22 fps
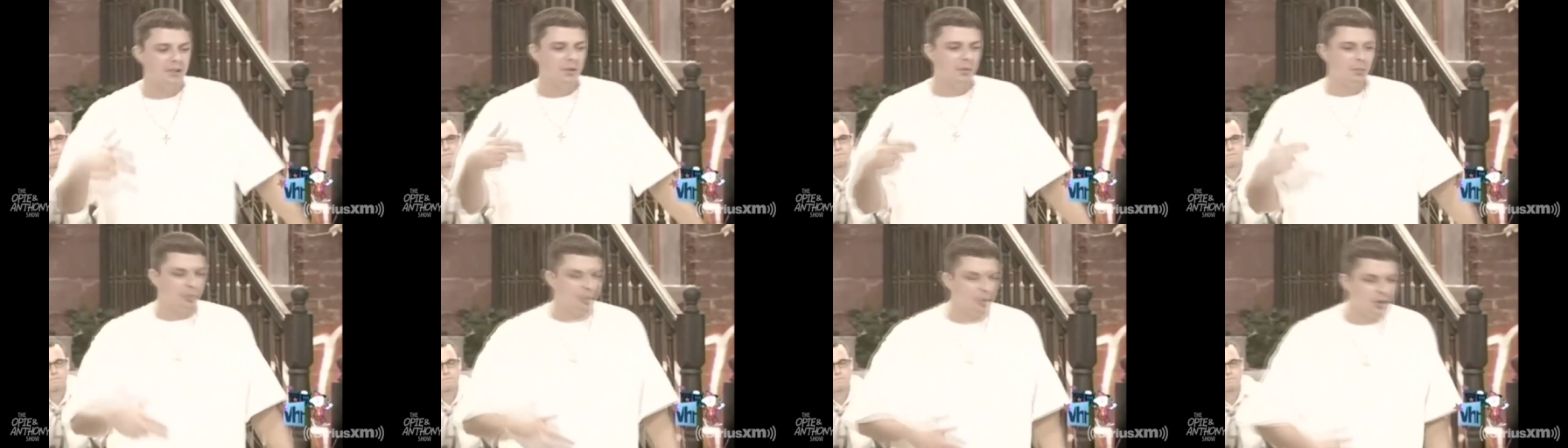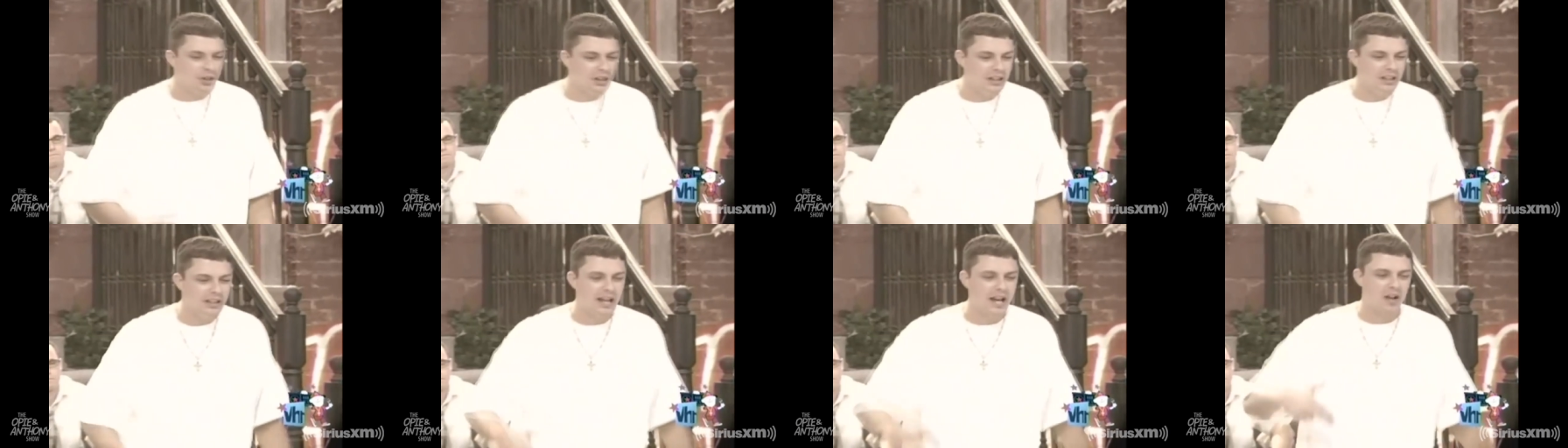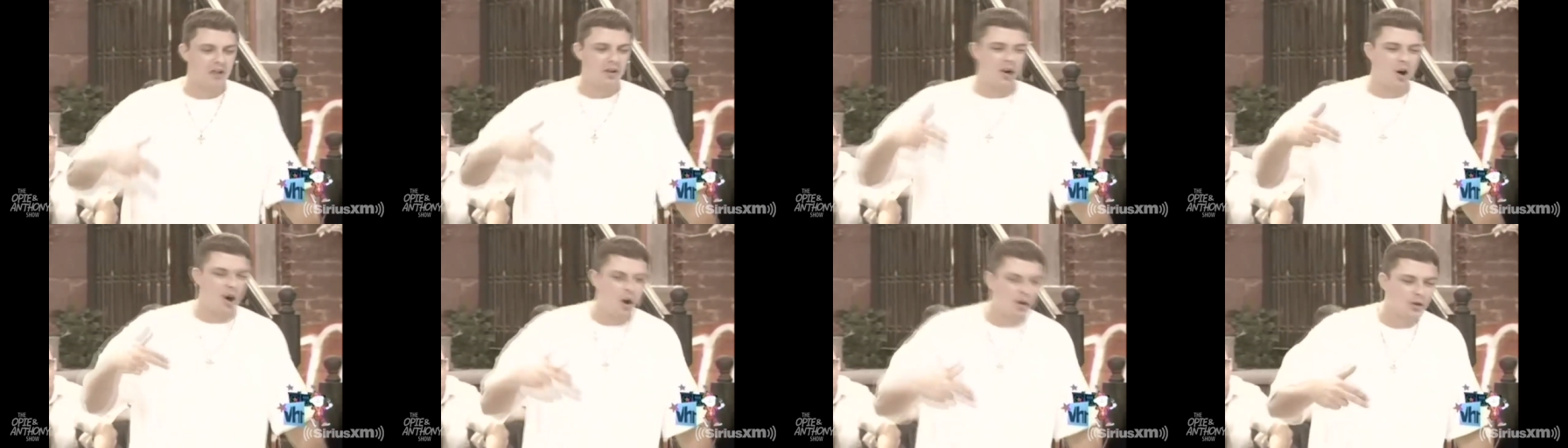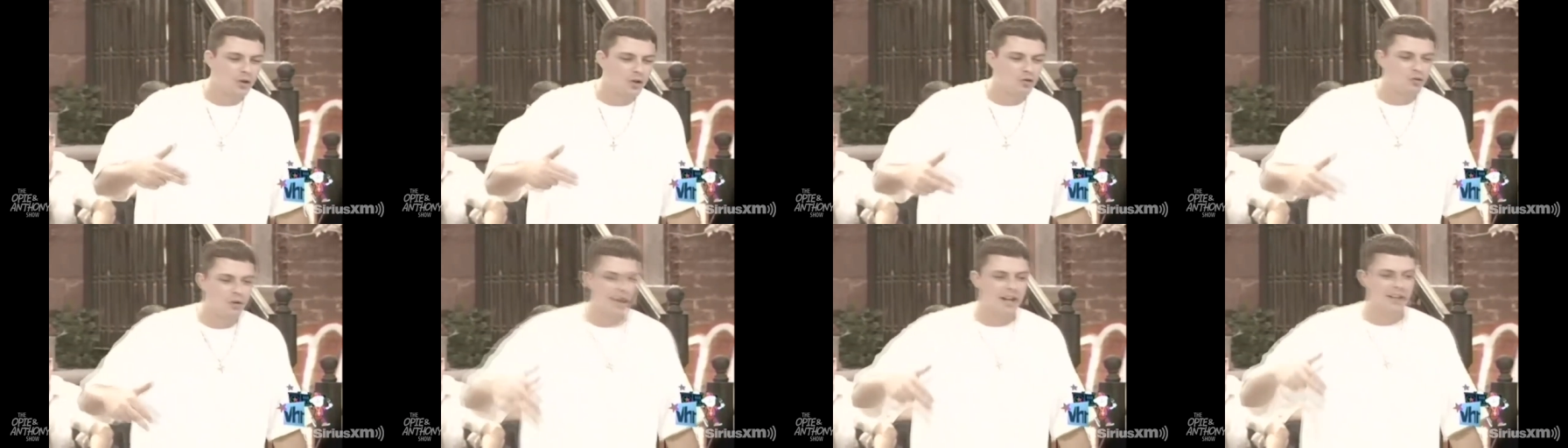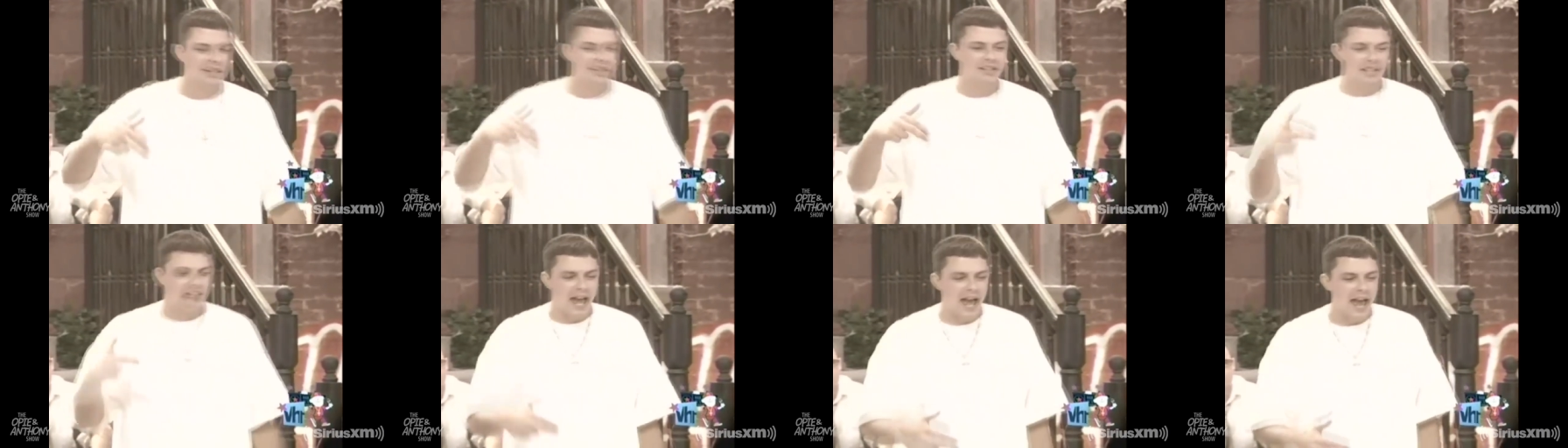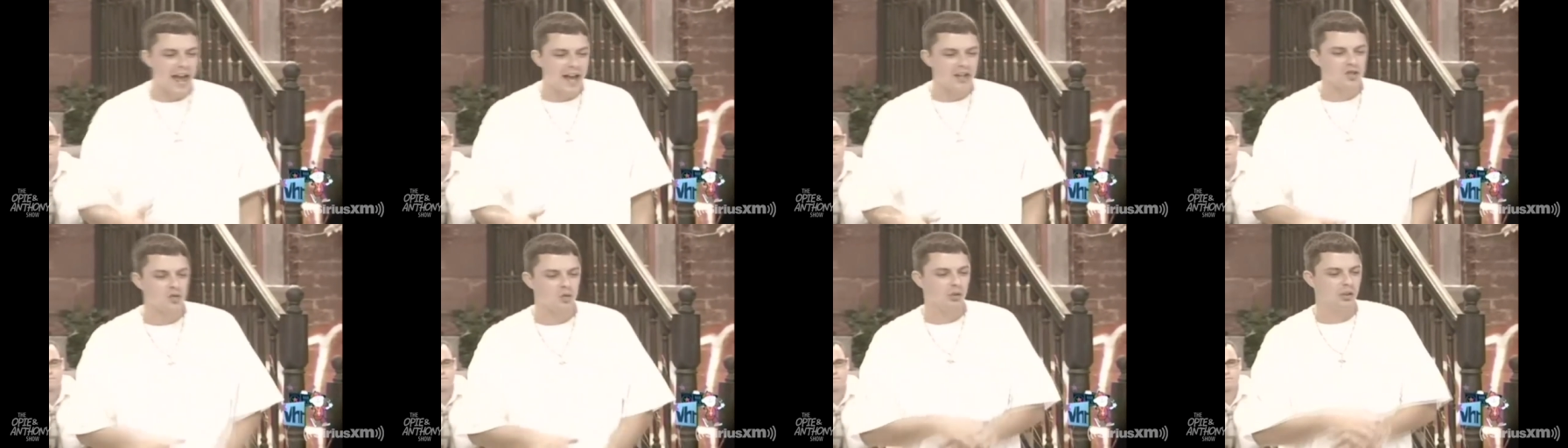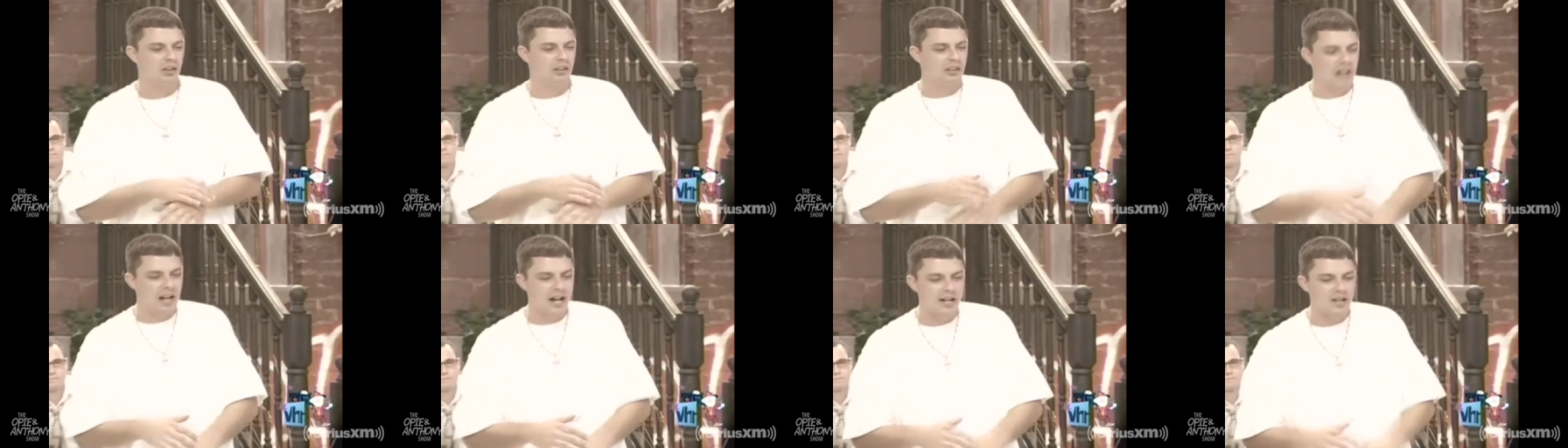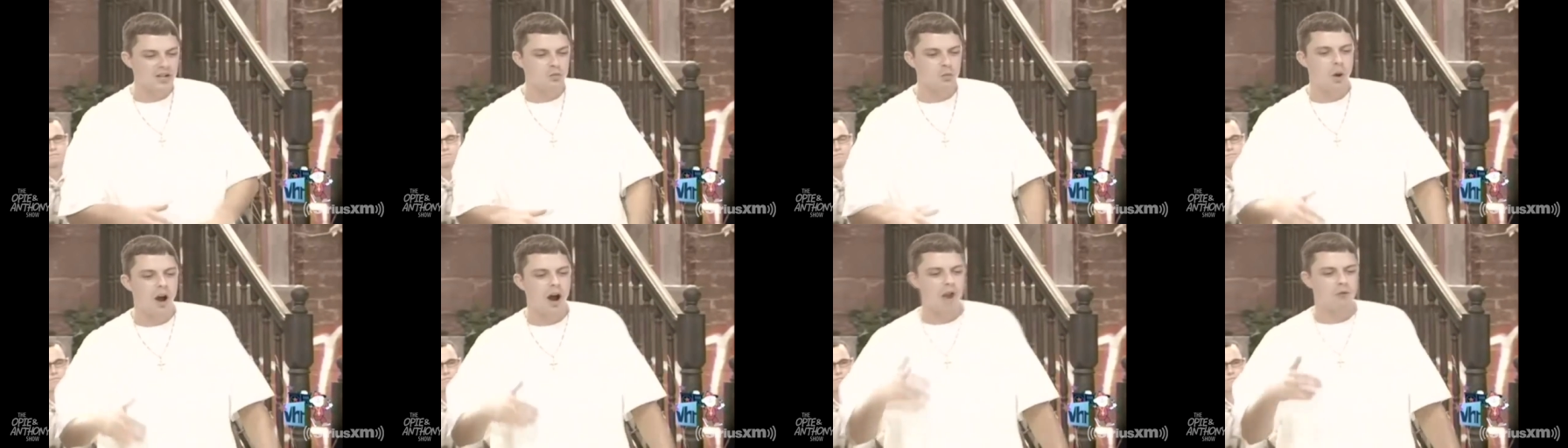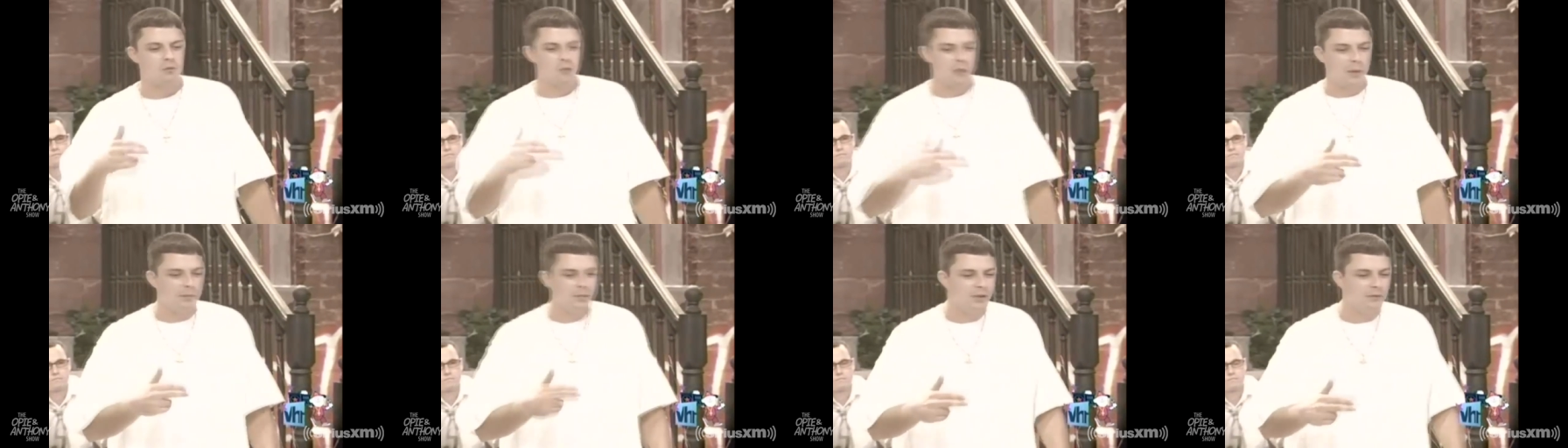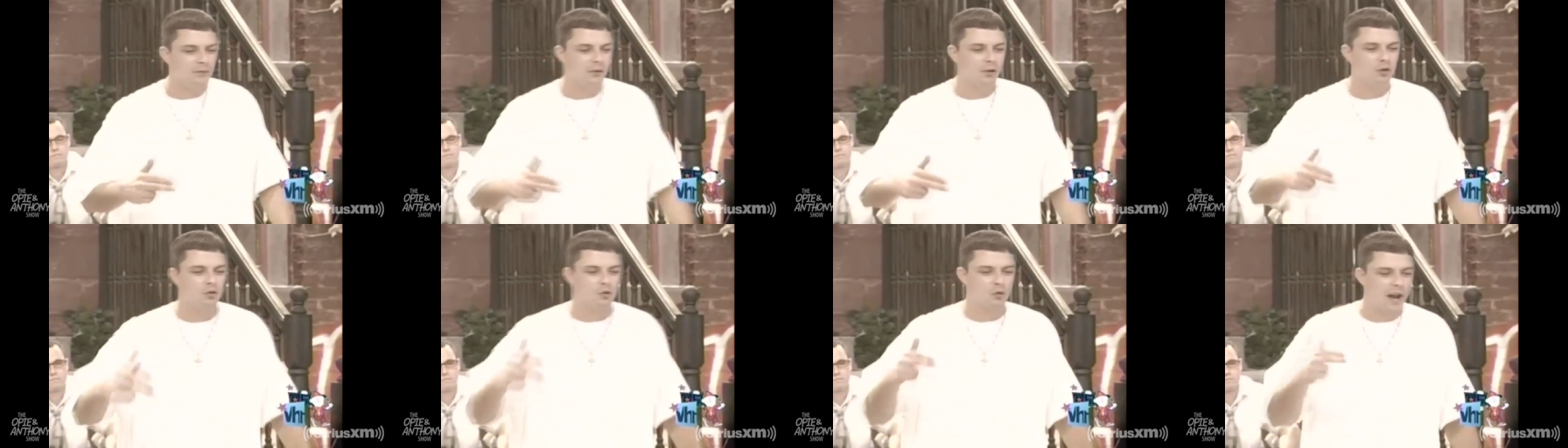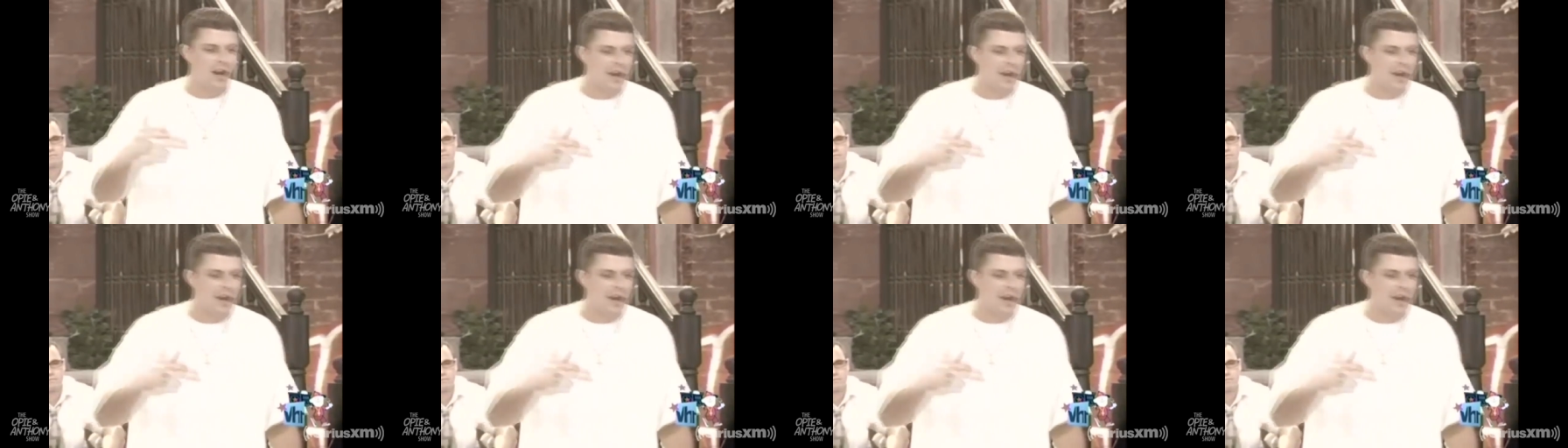I'm in the boogie down a hundred grand in cash on the line. That's why I ripped it for